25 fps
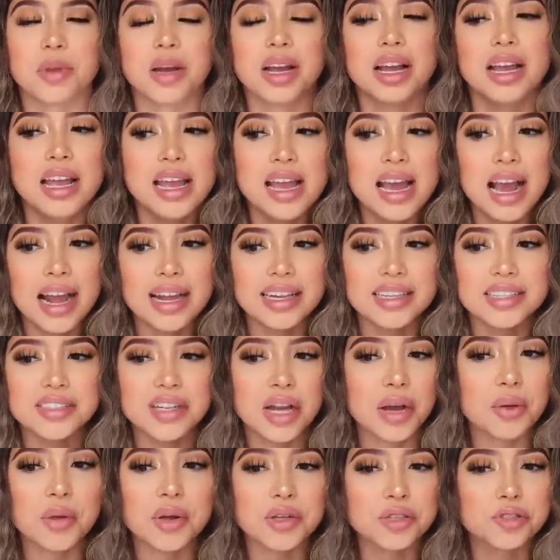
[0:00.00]
but I did
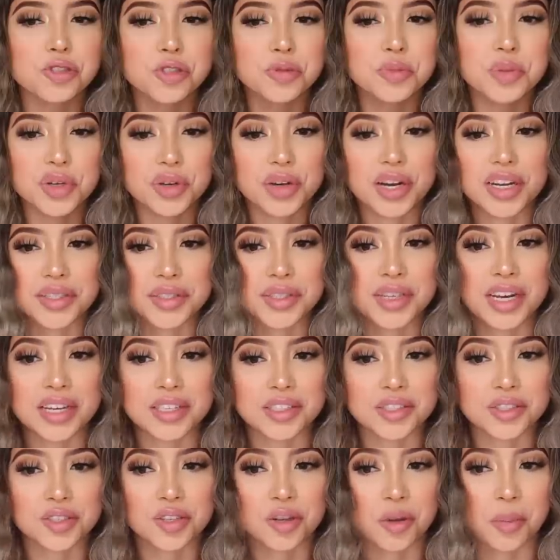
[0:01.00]
not want super crazy
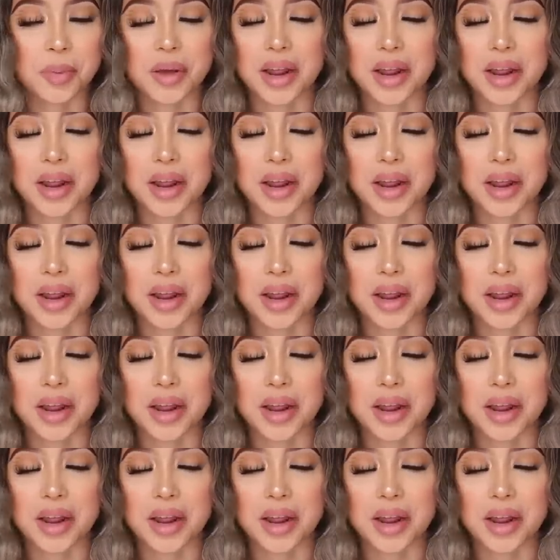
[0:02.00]
natural,